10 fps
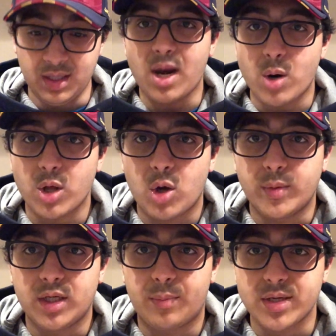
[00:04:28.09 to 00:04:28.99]
Now, Ronald Koeman
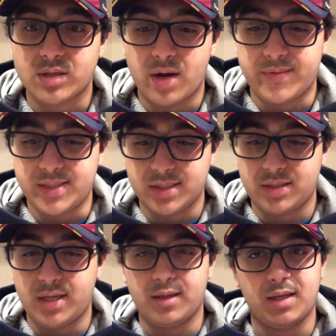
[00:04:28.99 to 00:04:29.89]
did a press conference
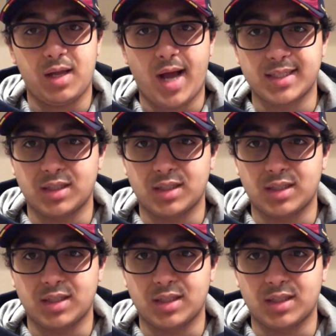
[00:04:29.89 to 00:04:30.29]
yesterday, asking